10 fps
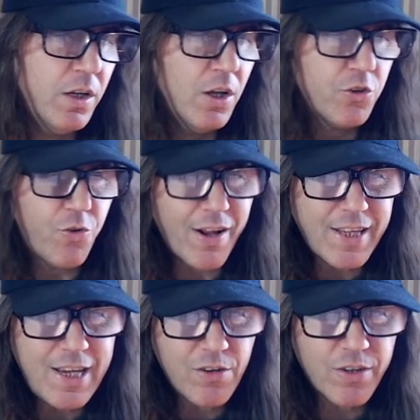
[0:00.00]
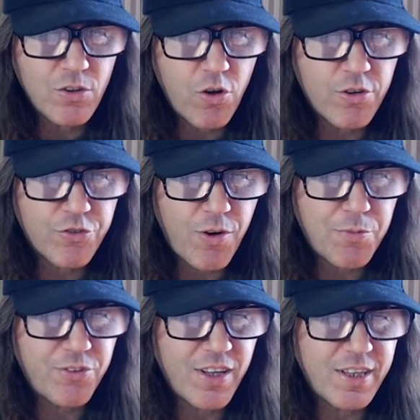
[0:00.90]
Throughout the hearing, lawyers
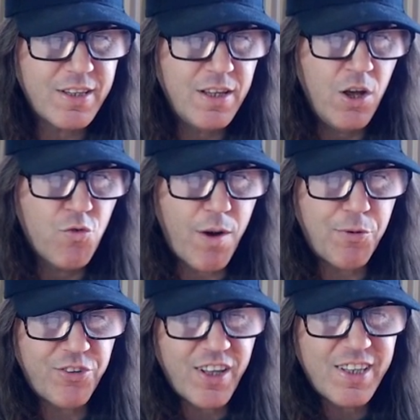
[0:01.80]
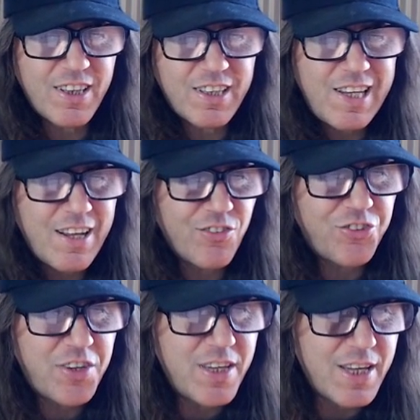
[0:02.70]
represented representing the
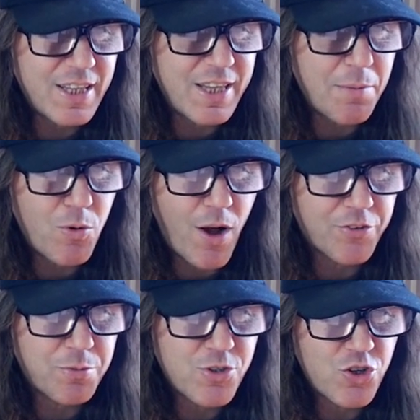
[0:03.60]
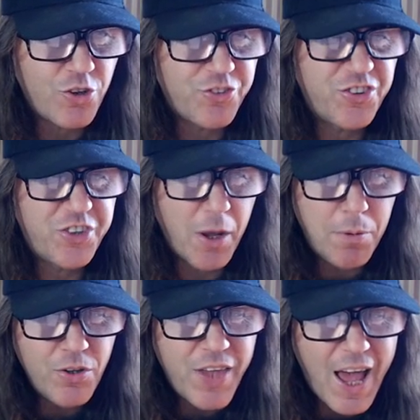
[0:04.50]
DNC and Debbie Wasserman Schultz
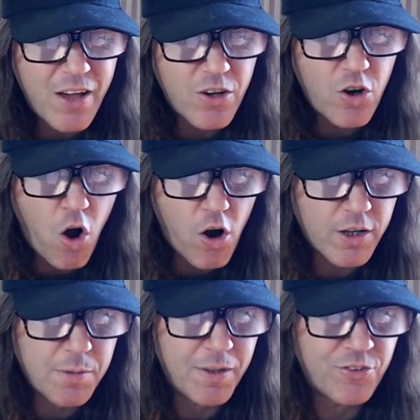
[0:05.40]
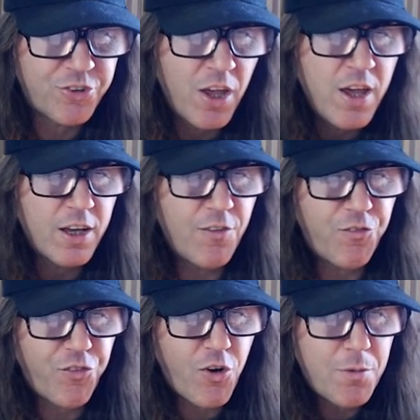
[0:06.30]
doubled down on arguments
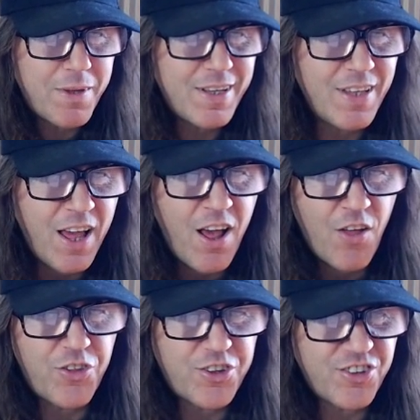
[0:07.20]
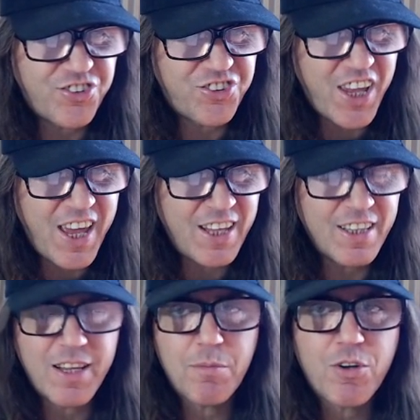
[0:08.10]
confirming the disdain the
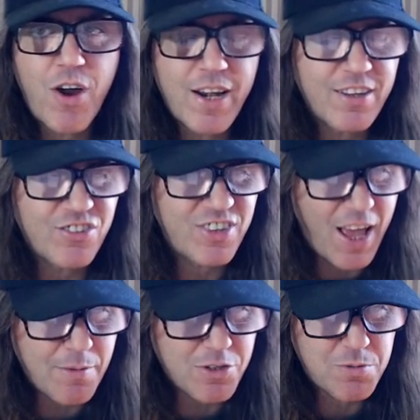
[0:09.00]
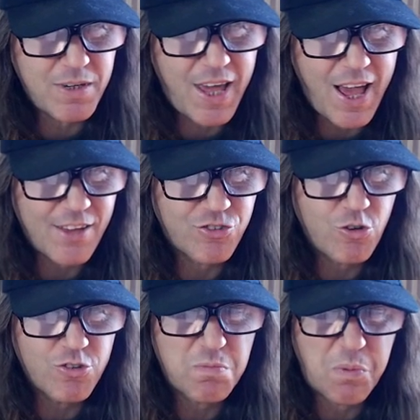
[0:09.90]
Democratic establishment has
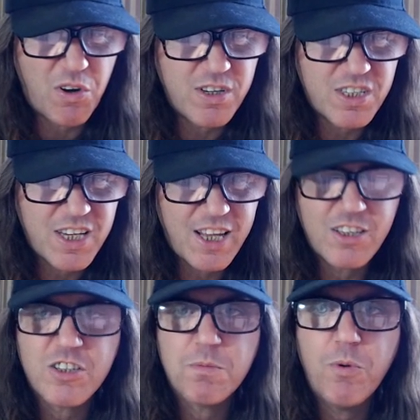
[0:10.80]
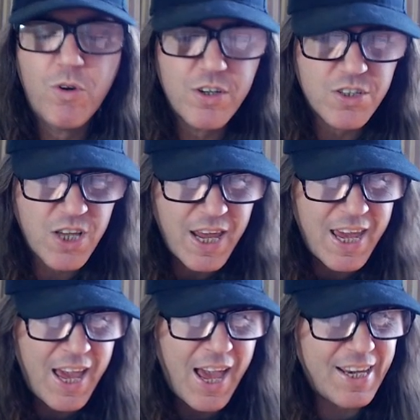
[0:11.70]
towards Bernie Sanders supporters
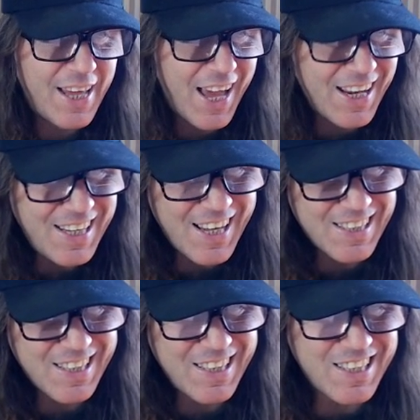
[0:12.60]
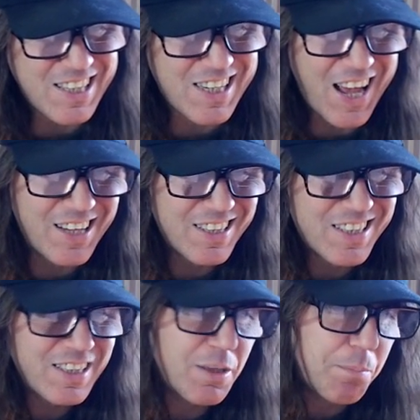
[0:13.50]
and any entity
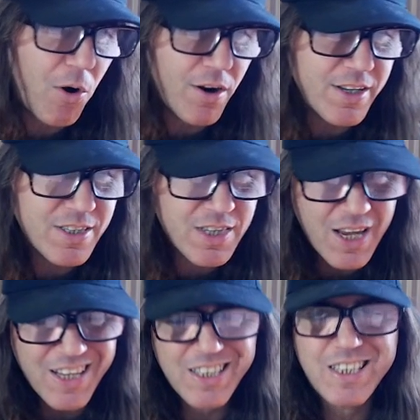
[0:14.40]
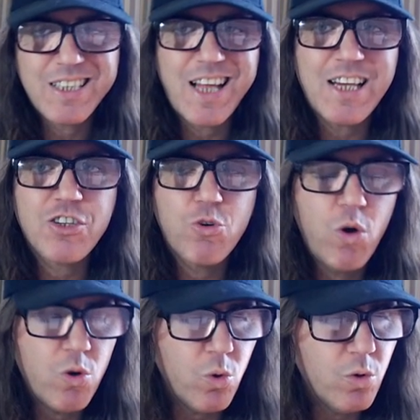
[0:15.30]
challenging the party's status
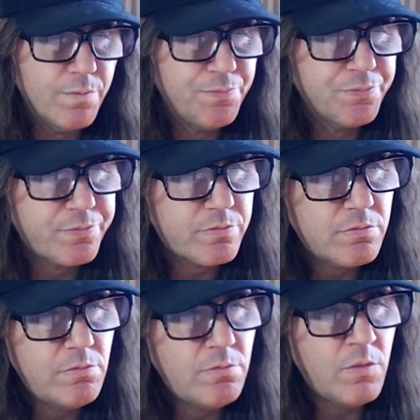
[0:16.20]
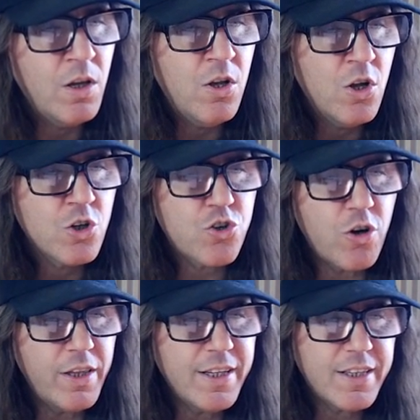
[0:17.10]
quo.
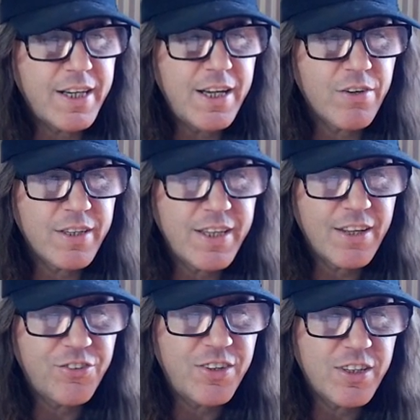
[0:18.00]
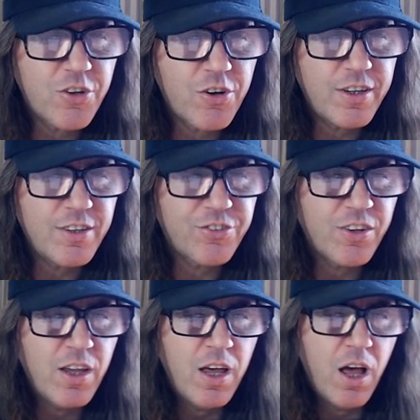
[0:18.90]
Shortly into the hearing, the NC attorneys
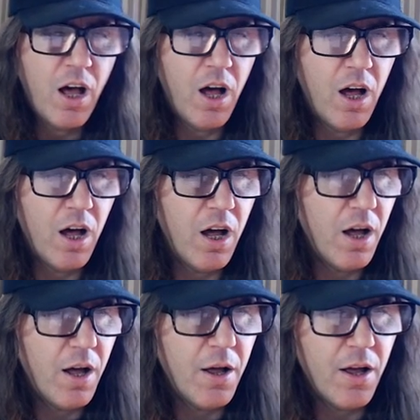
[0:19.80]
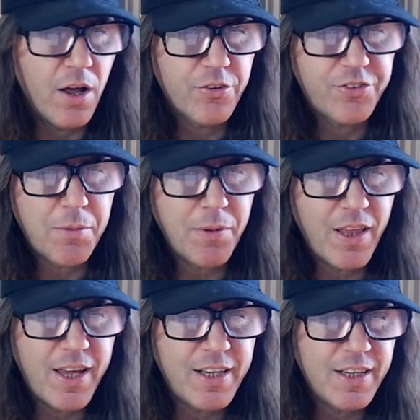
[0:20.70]
uh,
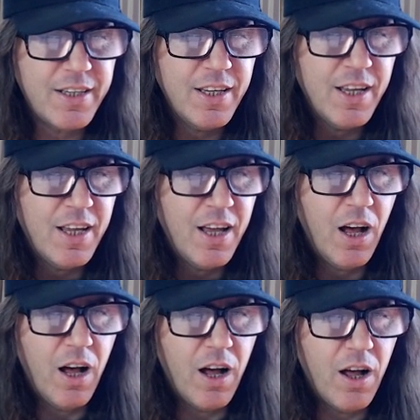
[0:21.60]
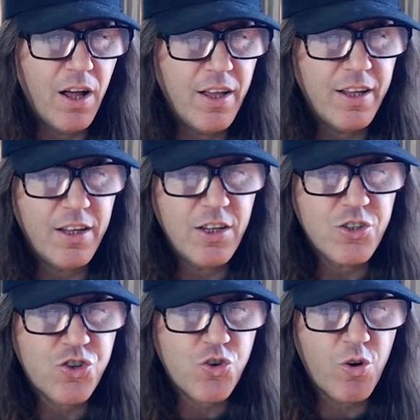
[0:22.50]
stipulated uh,
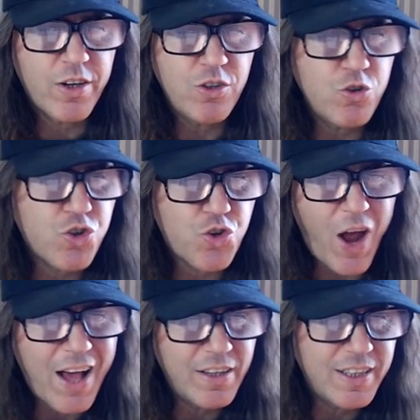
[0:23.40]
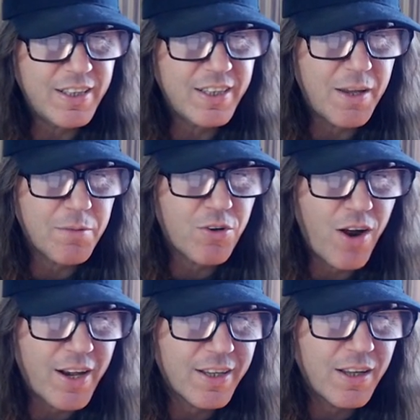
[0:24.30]
ensuring neutrality in the
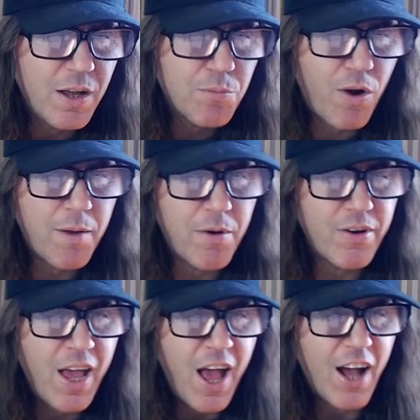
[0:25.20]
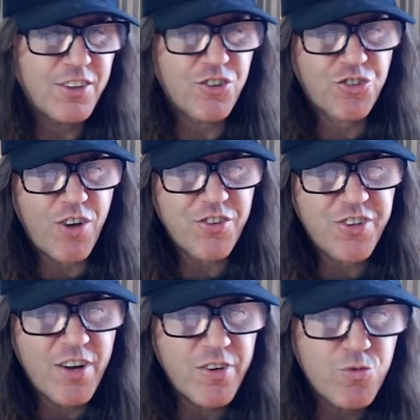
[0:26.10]
Democratic primary, a
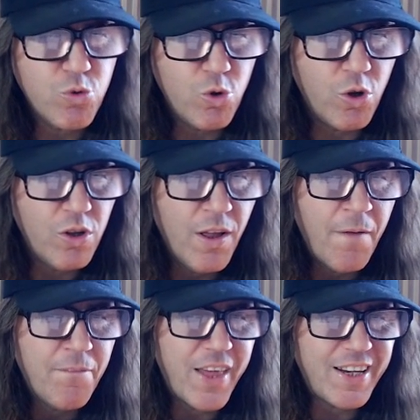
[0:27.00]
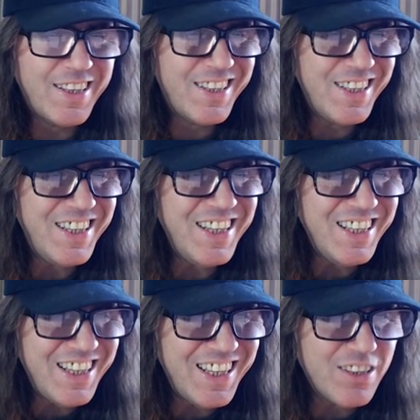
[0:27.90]
discretionary rule that it didn't
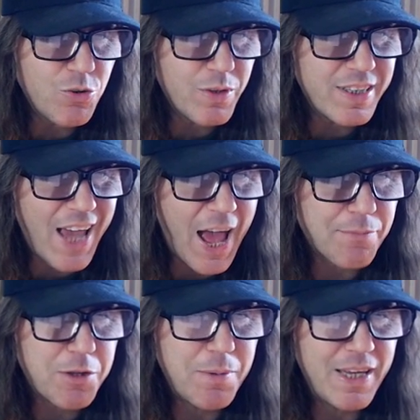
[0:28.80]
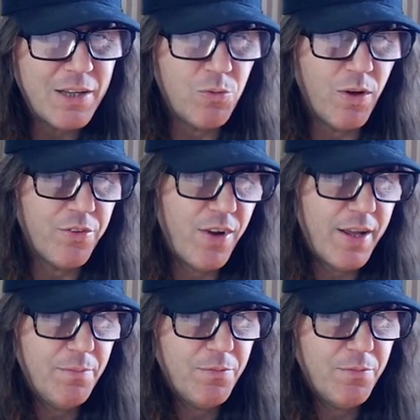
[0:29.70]
need to adapt to begin with, right?